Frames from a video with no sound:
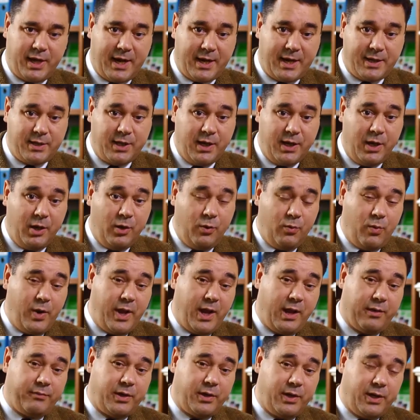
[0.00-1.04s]
And we
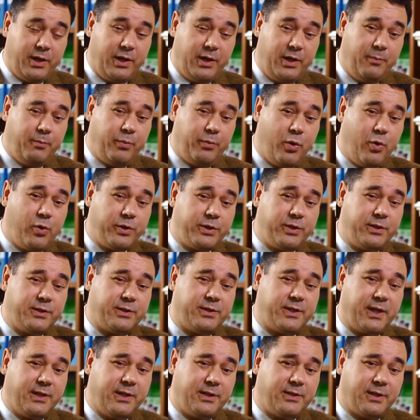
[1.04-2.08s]
have an important
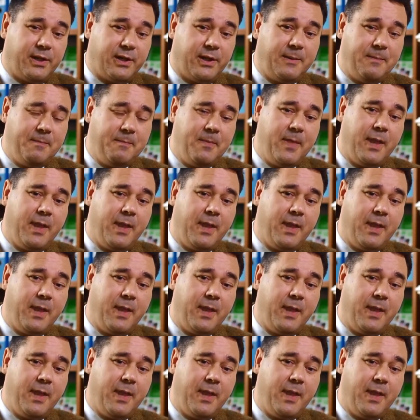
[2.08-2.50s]
centre,